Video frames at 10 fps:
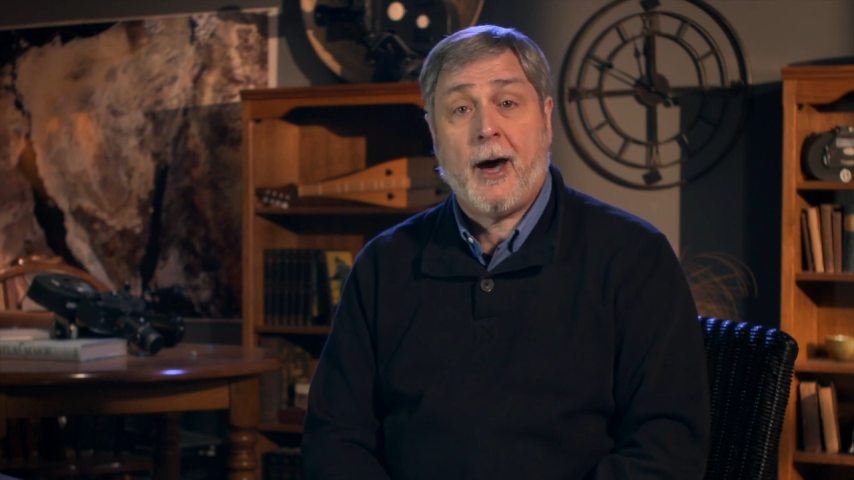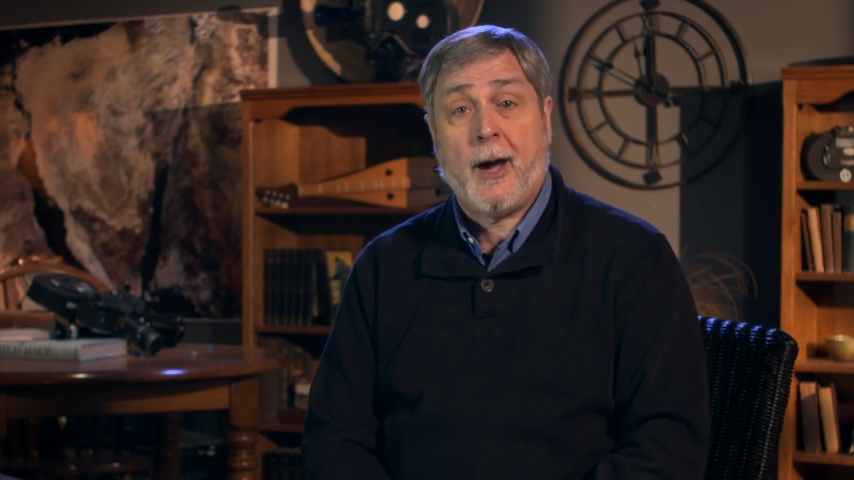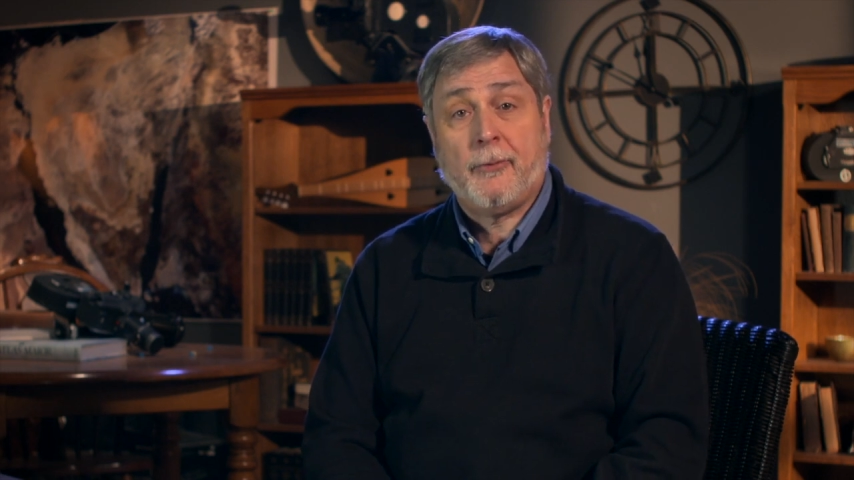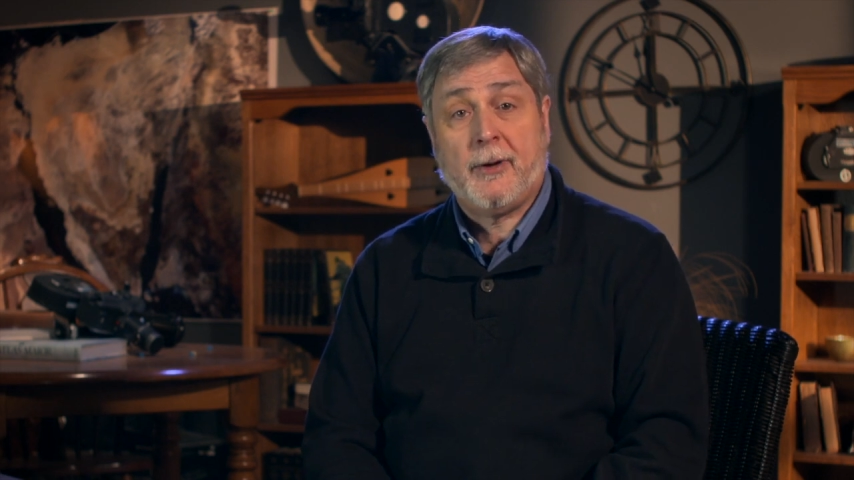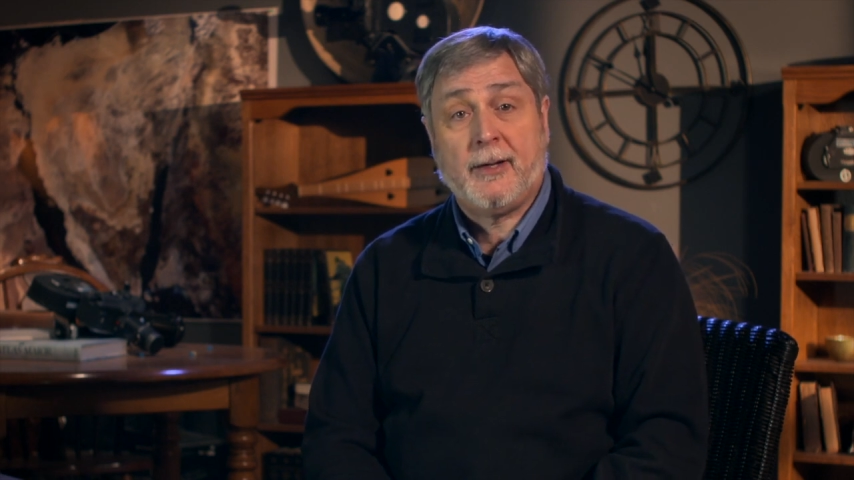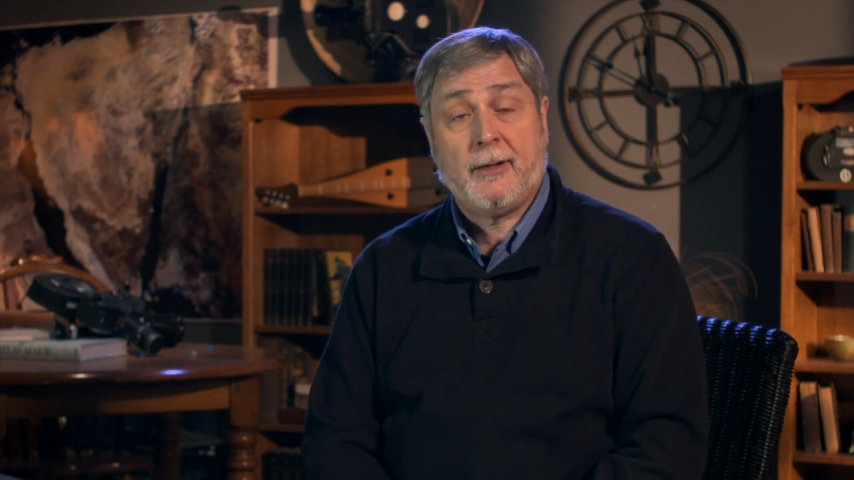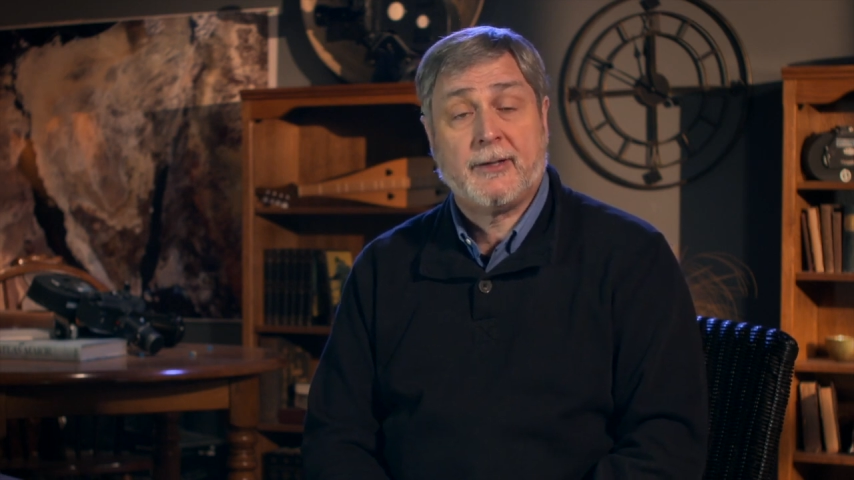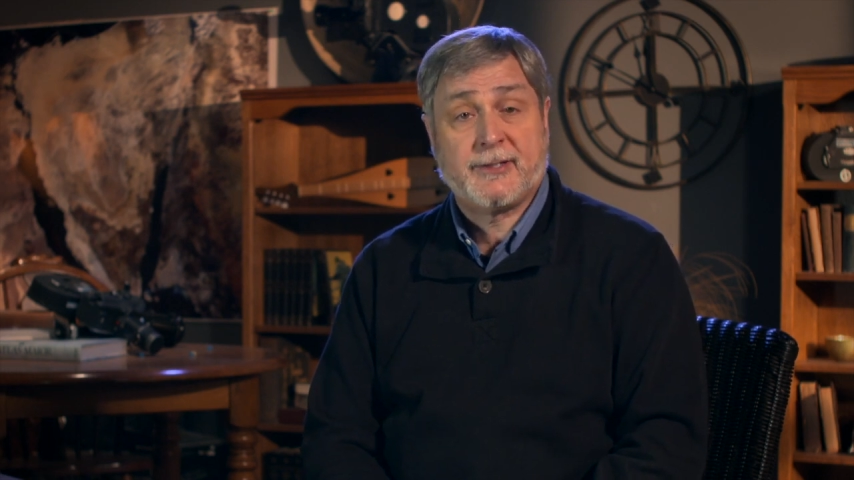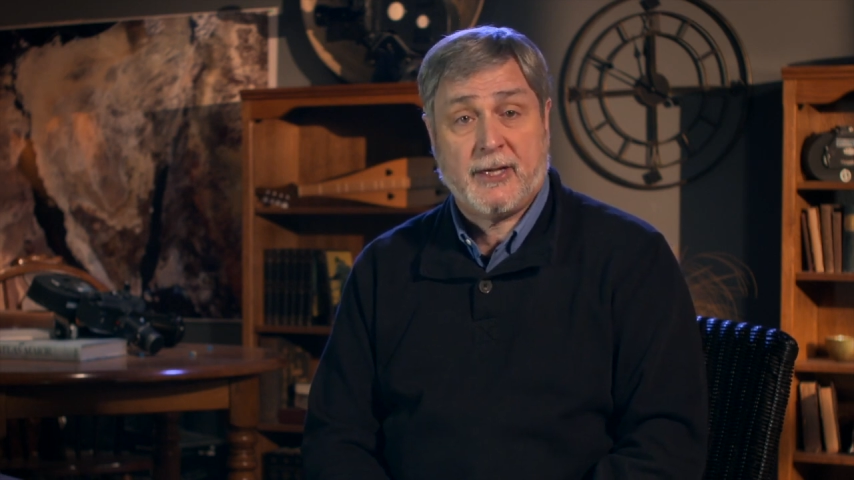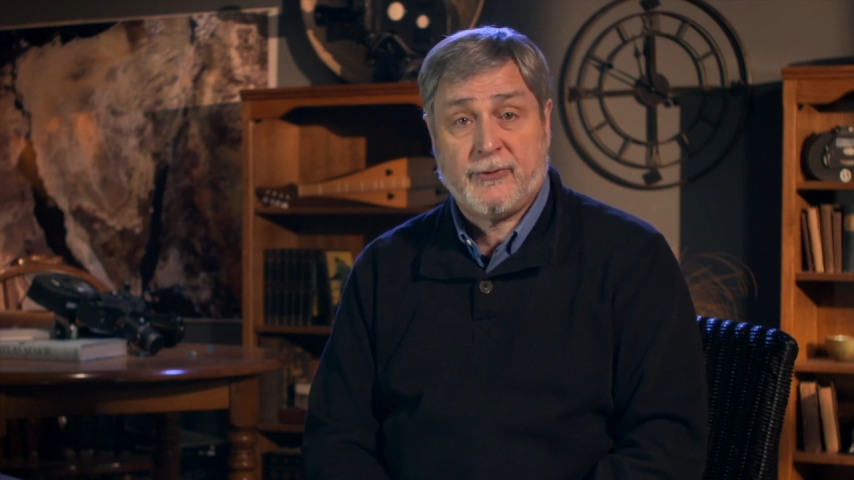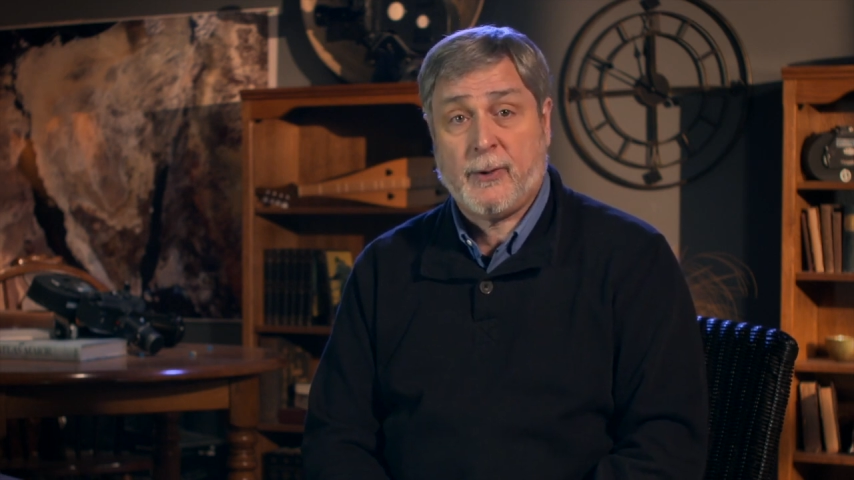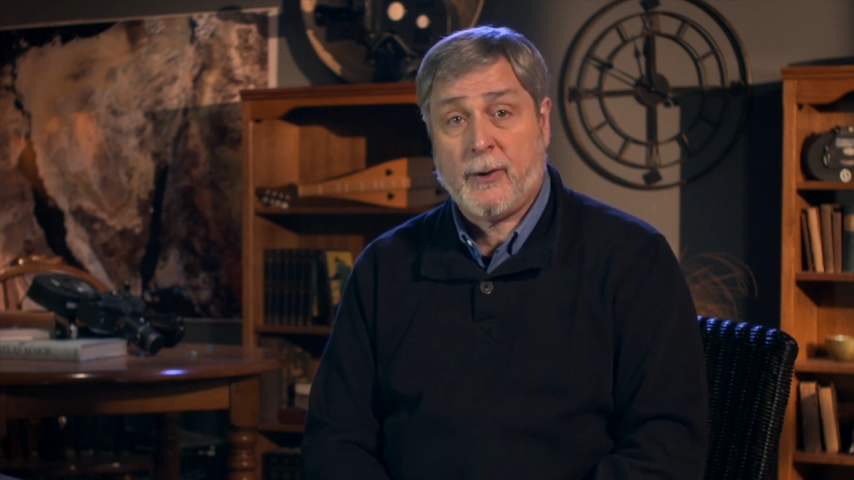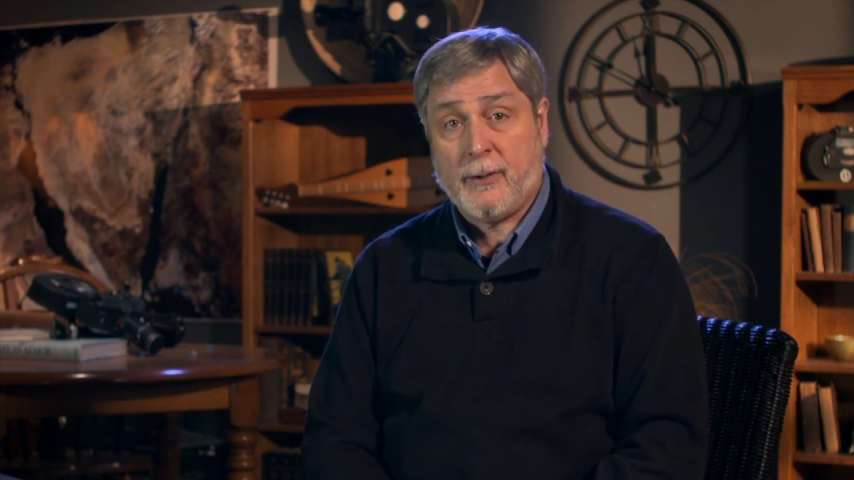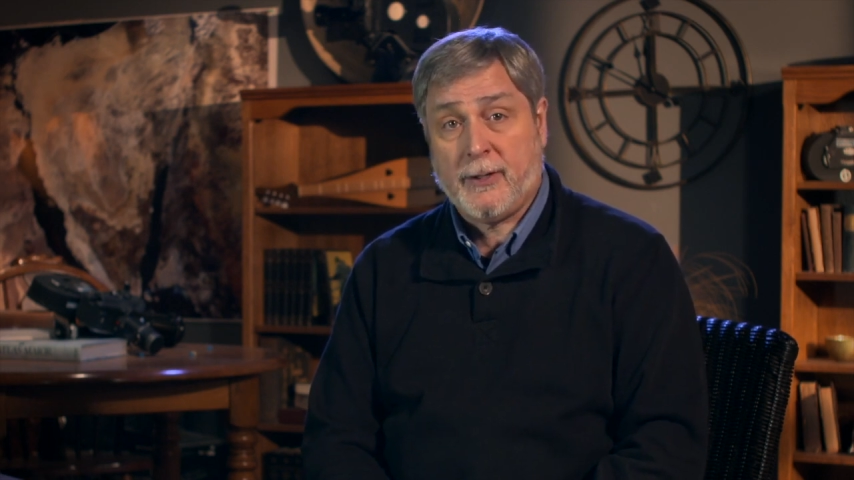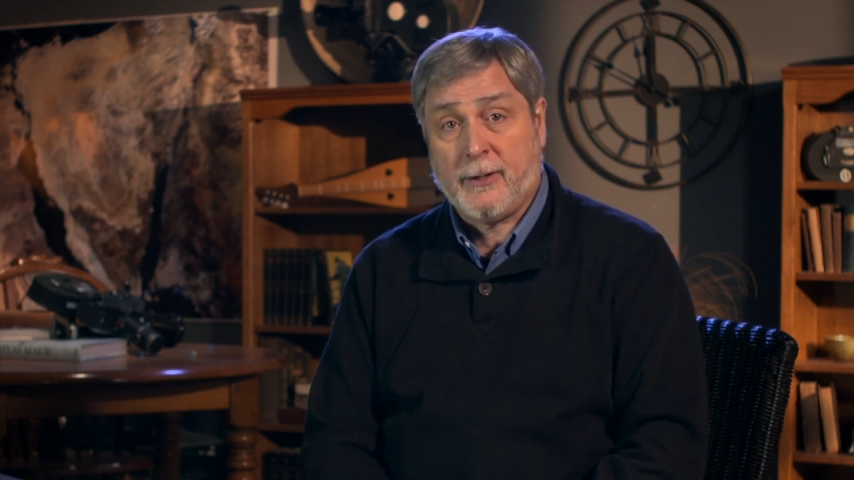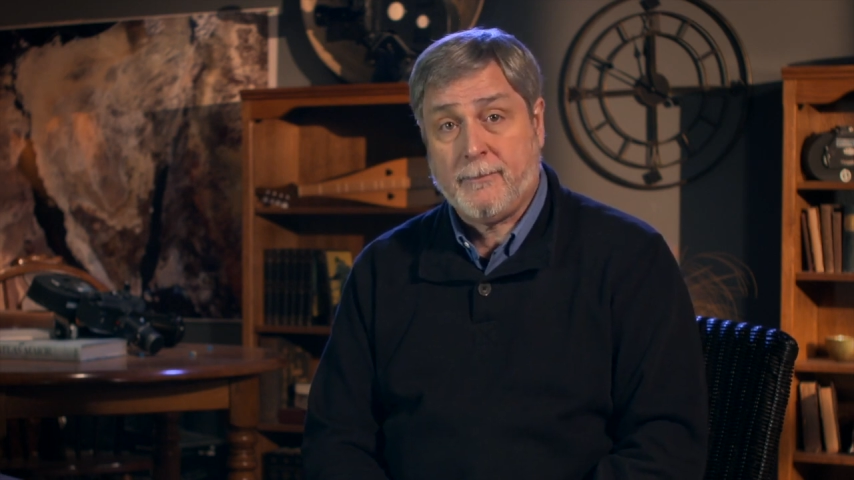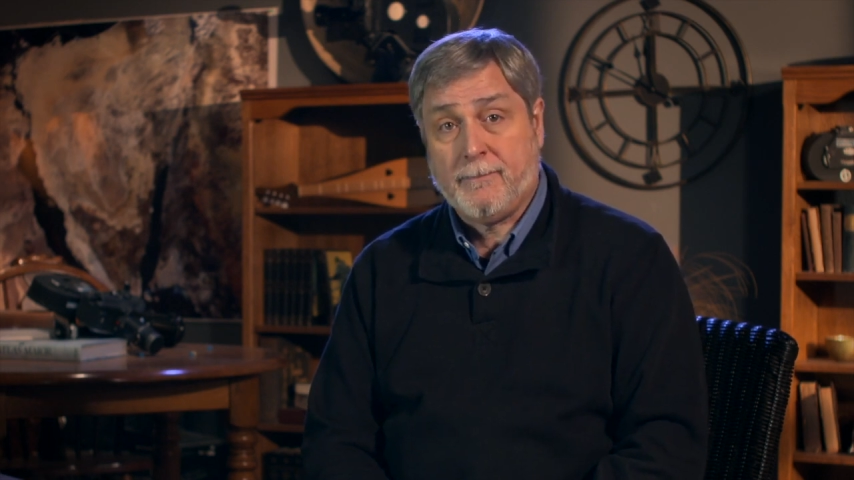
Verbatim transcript: operated a century earlier.